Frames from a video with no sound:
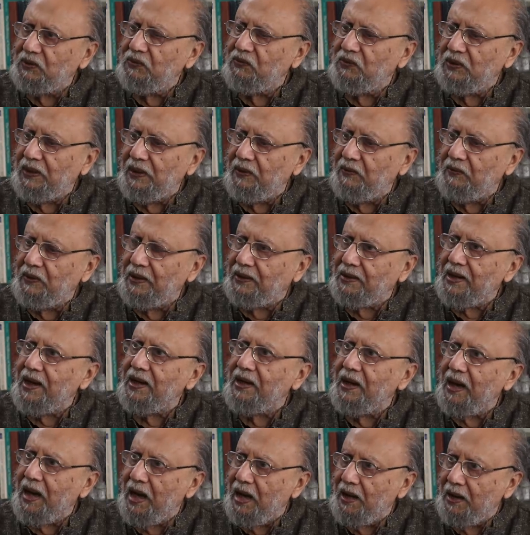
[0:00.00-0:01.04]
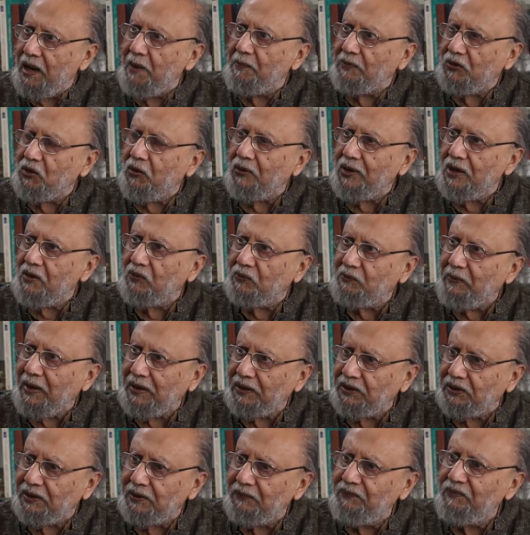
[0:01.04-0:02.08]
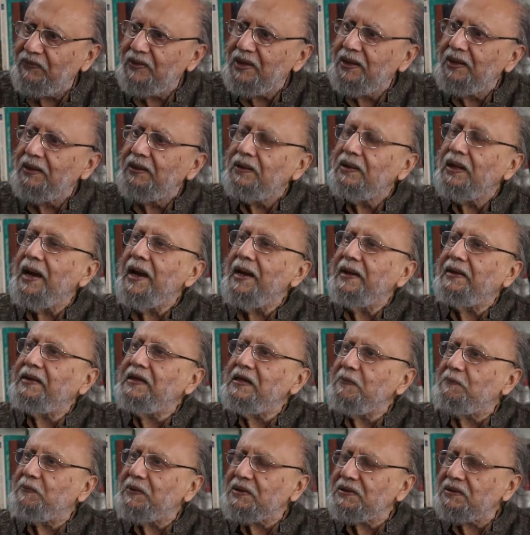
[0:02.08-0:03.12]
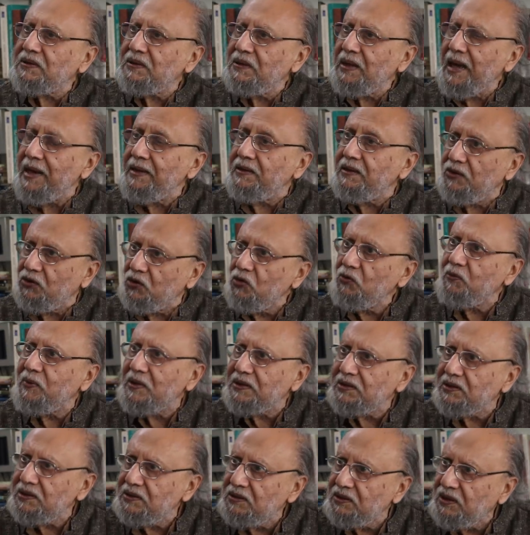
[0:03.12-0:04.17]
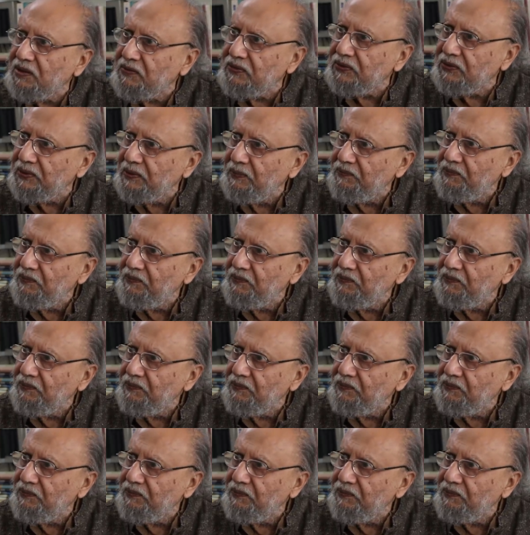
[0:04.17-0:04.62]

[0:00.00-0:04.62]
the uh, data I am talking of partition, the 80 percent, 82 percent of